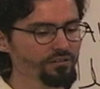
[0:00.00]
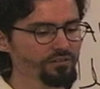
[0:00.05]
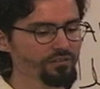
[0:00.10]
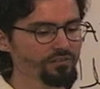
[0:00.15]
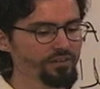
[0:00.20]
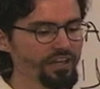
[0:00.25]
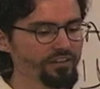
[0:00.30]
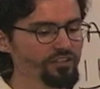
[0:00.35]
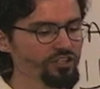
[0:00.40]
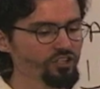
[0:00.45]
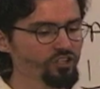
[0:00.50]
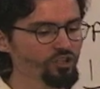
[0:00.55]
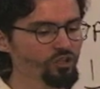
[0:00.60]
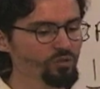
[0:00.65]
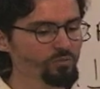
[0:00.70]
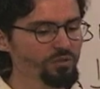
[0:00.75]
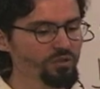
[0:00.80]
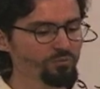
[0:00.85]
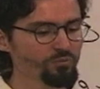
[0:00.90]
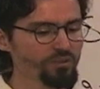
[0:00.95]
that the
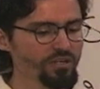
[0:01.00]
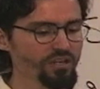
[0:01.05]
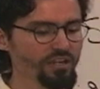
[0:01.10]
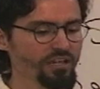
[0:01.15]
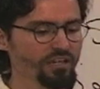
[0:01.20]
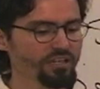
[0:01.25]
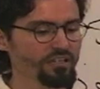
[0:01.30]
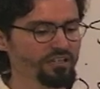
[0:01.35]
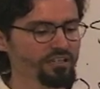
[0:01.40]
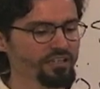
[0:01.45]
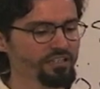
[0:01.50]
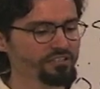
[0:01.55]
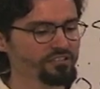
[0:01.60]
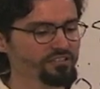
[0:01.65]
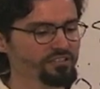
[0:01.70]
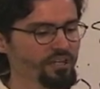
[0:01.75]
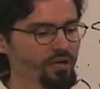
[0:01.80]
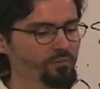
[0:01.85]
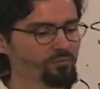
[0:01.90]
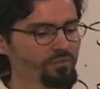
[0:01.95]
human being is
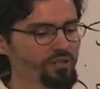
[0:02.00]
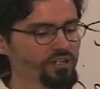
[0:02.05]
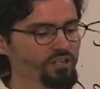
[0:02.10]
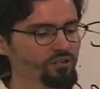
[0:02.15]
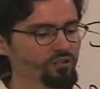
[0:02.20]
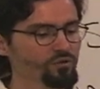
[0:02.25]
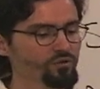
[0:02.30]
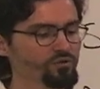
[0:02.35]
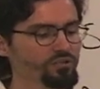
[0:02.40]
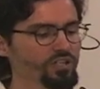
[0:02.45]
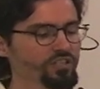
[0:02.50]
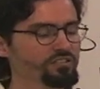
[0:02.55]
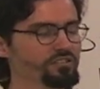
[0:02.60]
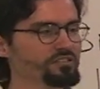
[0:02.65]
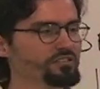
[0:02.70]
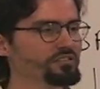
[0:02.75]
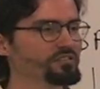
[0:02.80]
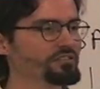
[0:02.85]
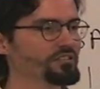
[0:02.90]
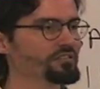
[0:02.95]
somebody who does,
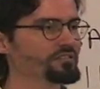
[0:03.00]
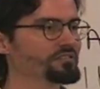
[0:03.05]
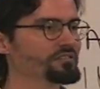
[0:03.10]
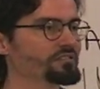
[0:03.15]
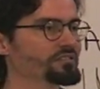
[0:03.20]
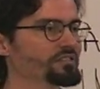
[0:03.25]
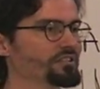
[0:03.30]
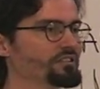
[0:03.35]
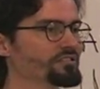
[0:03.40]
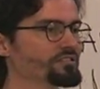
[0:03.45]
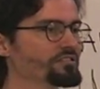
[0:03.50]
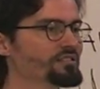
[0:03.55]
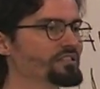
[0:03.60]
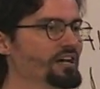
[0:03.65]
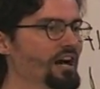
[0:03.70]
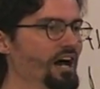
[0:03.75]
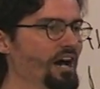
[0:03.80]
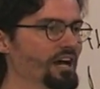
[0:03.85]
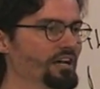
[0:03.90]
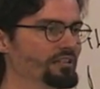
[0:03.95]
does, does
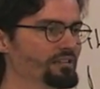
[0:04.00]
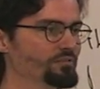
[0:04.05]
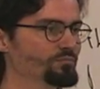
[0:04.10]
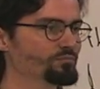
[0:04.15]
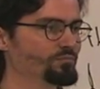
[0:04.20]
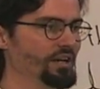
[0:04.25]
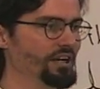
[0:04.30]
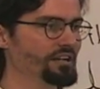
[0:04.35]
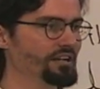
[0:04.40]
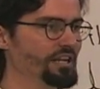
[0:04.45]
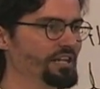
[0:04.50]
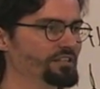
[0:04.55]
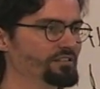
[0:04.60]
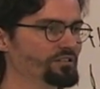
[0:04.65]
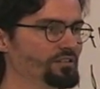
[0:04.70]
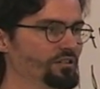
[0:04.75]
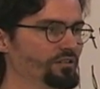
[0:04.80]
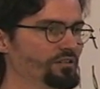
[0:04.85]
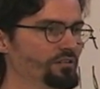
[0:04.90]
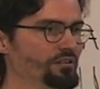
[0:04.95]
not by
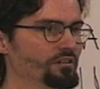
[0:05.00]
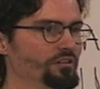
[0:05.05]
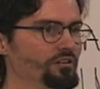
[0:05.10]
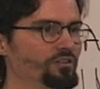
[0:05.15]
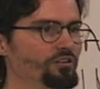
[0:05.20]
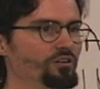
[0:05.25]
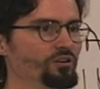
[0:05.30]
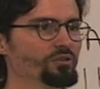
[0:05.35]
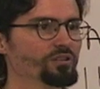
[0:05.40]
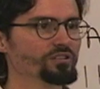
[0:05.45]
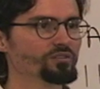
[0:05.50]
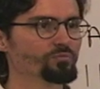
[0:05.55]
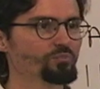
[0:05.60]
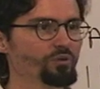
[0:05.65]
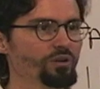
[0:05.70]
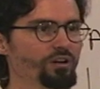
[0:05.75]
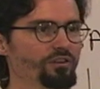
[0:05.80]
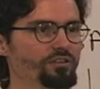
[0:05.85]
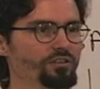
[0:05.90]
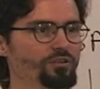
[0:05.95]
nature know his
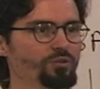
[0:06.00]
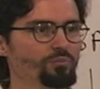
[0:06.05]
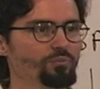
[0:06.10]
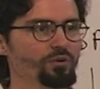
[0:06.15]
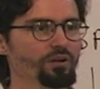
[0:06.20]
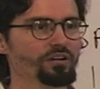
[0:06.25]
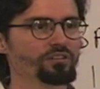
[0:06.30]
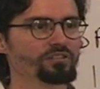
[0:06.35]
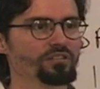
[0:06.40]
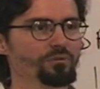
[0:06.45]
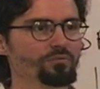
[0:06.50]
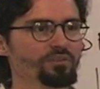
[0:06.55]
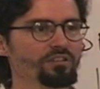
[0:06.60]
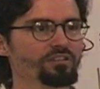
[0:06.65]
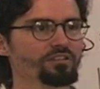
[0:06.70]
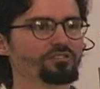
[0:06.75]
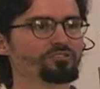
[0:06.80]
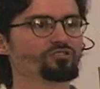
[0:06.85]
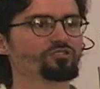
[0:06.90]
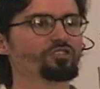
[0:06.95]
prayer, that the prayer is something
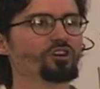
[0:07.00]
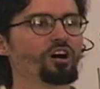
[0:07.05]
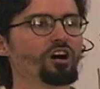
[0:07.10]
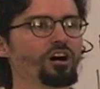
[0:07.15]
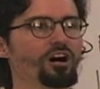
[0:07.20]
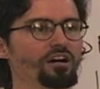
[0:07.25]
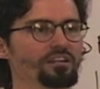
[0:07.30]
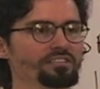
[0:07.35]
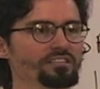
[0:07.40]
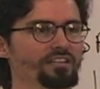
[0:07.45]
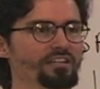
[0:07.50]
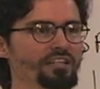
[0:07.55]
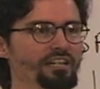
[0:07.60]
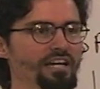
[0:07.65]
that is taught.